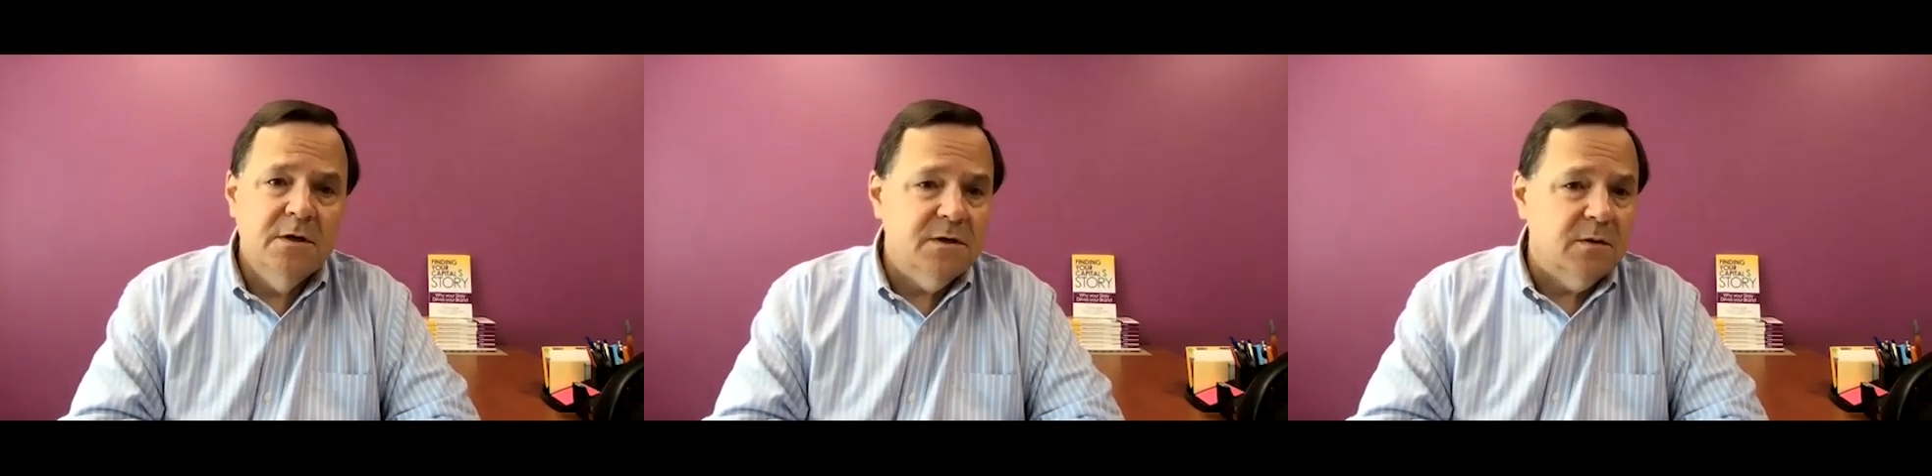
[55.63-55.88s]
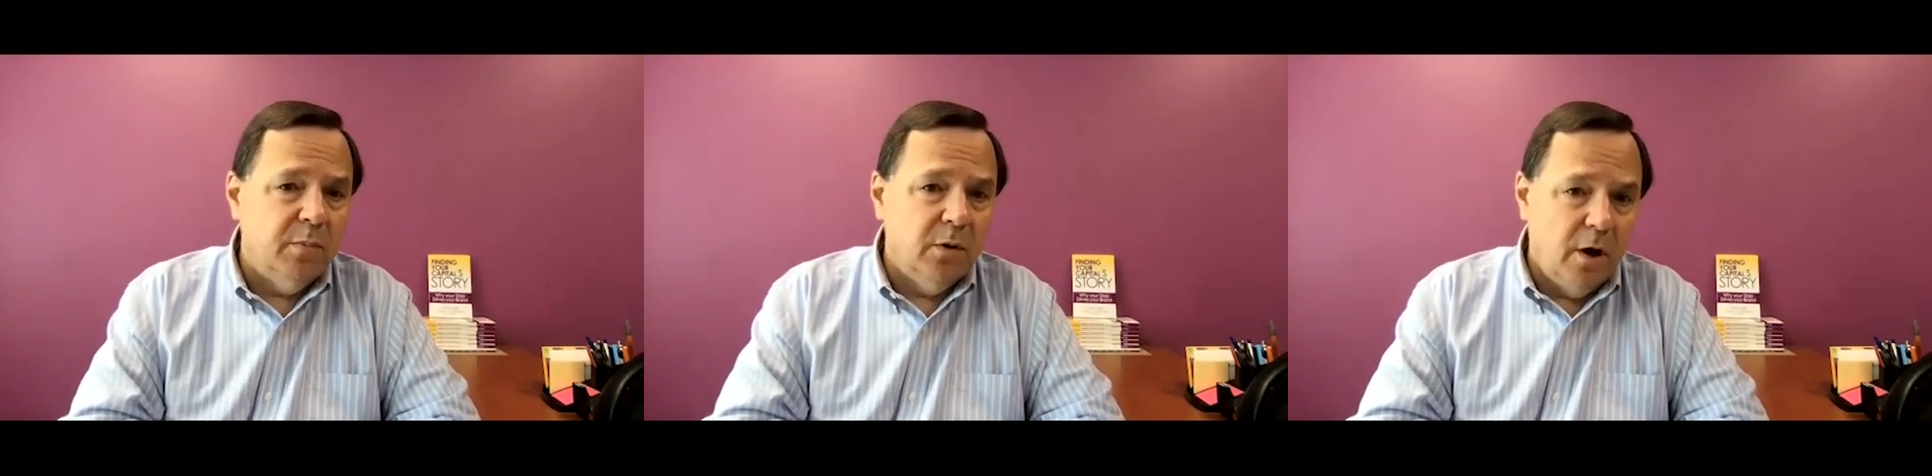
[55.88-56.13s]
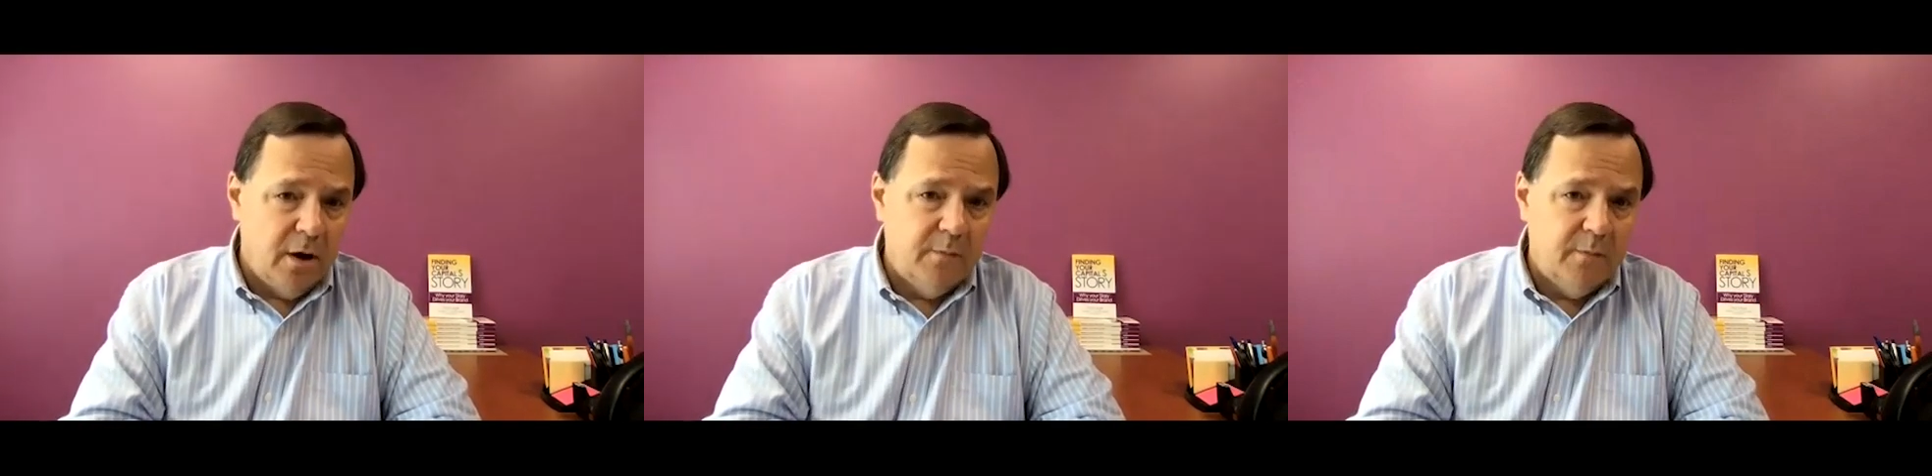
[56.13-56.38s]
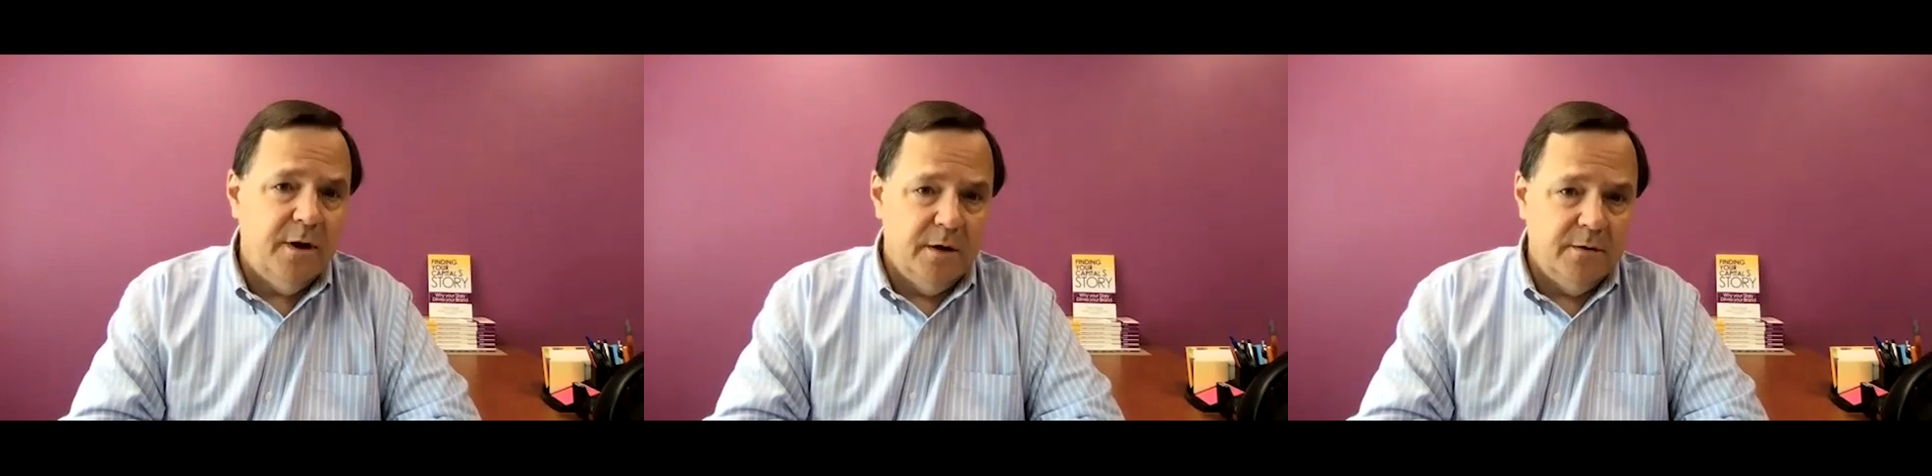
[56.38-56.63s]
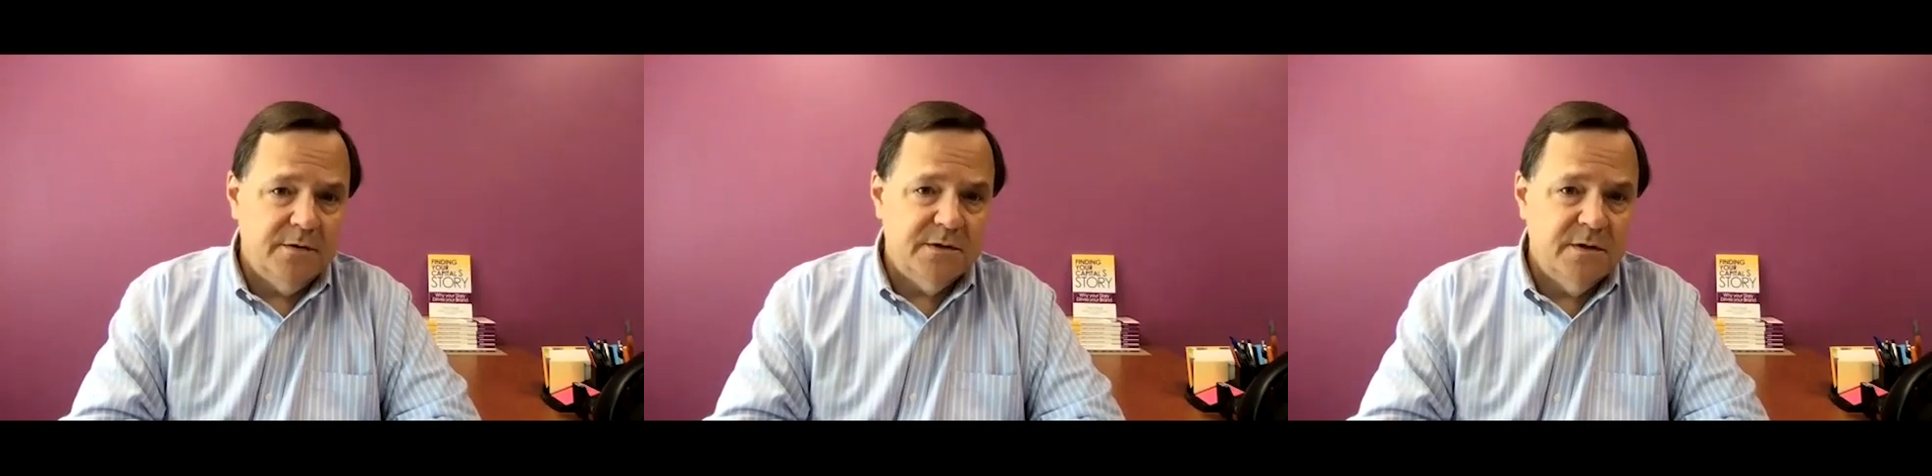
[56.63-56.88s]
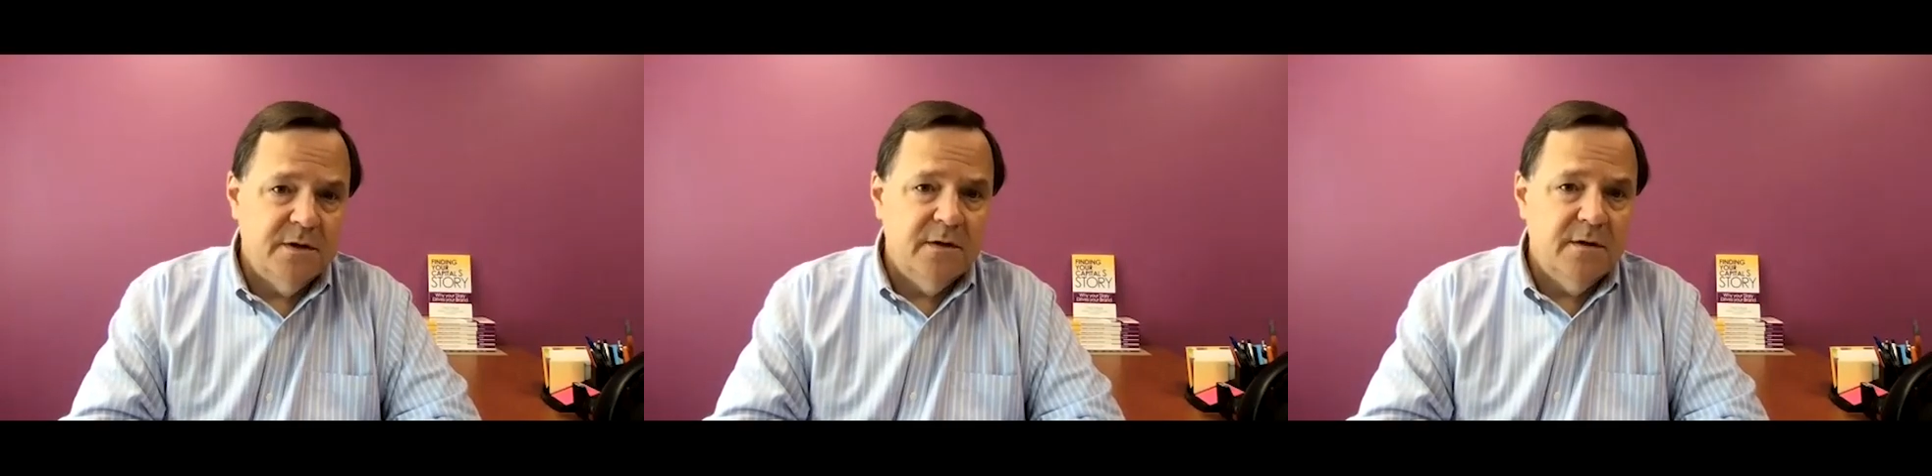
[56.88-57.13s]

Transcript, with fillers: to blog posts.